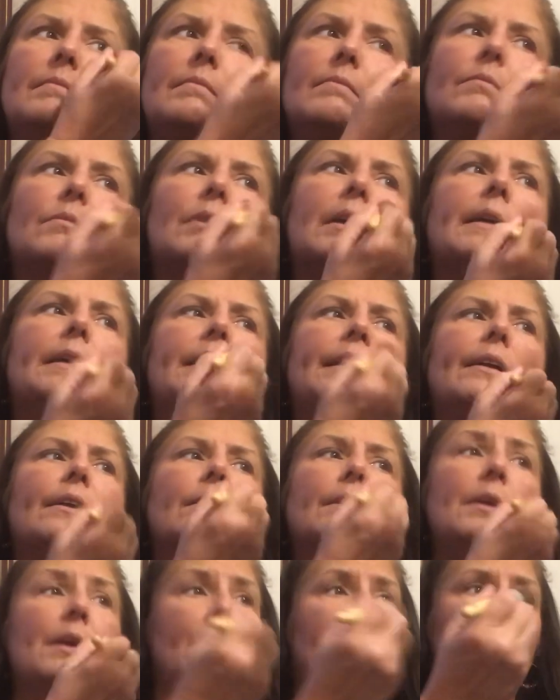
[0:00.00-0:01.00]
right here,
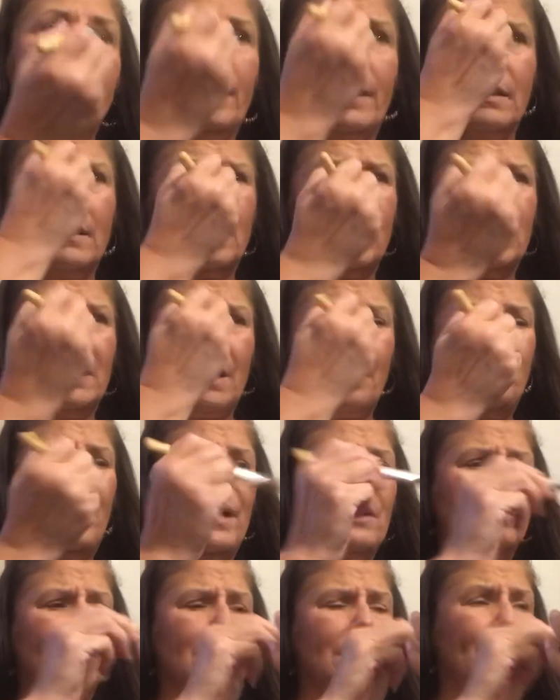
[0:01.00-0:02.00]
because it's
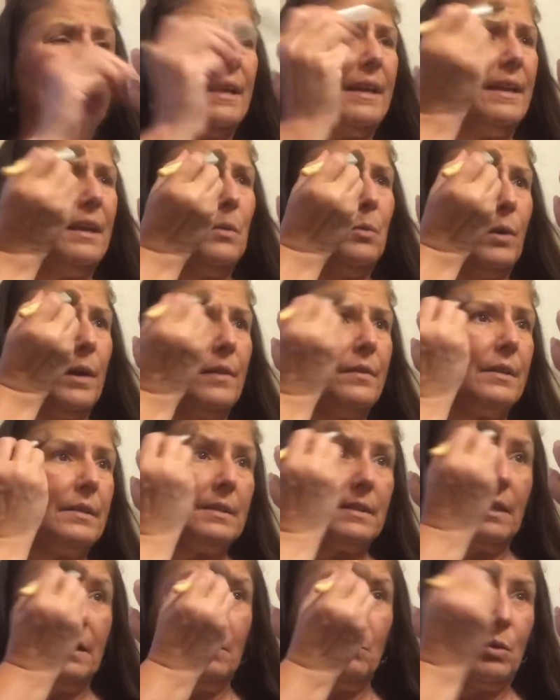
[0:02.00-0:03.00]
supposed to be where the
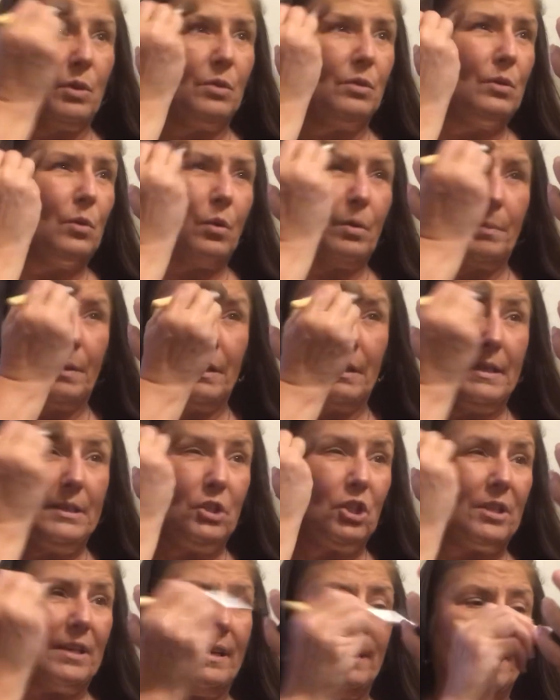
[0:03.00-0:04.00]
sun would normally
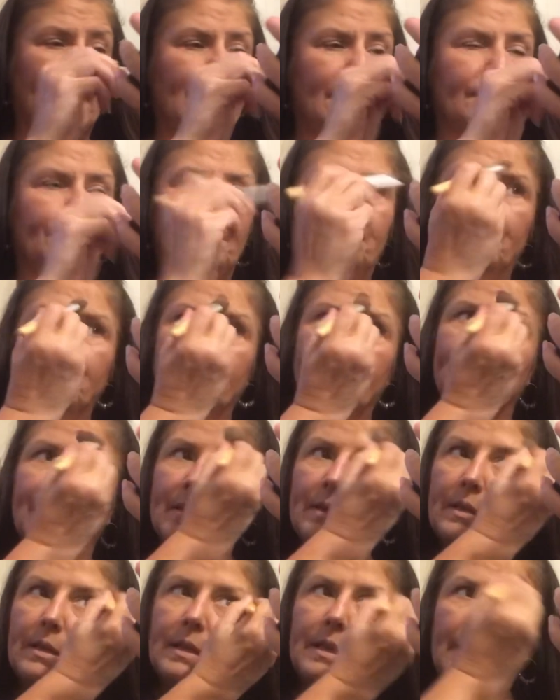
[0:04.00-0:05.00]
shine.
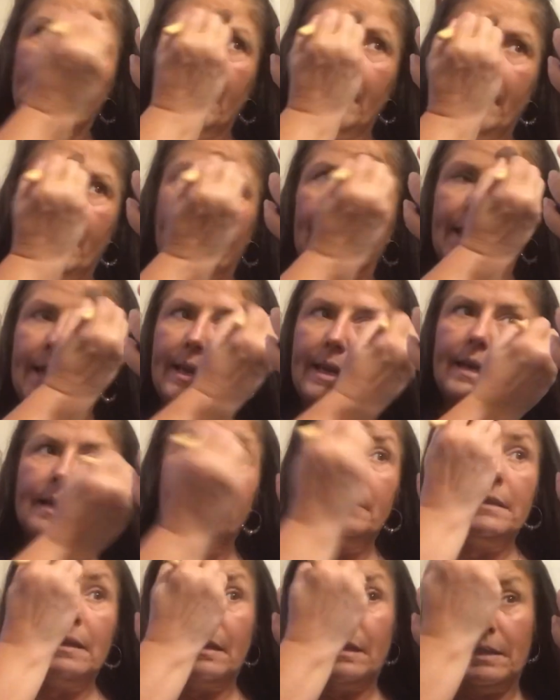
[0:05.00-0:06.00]

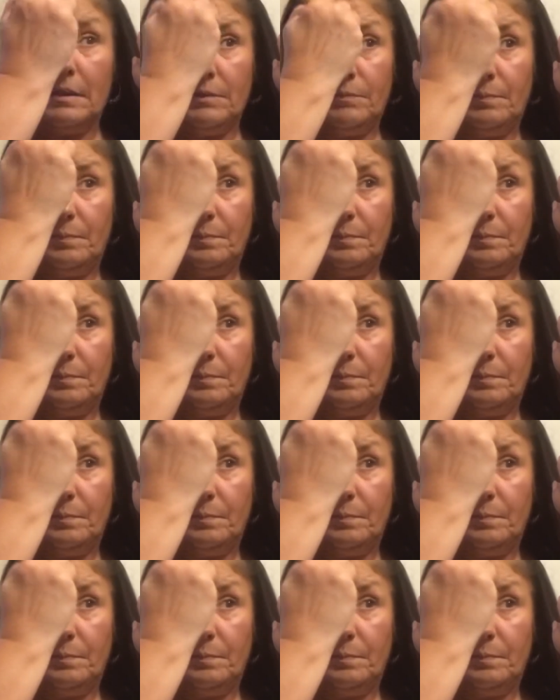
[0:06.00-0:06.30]
And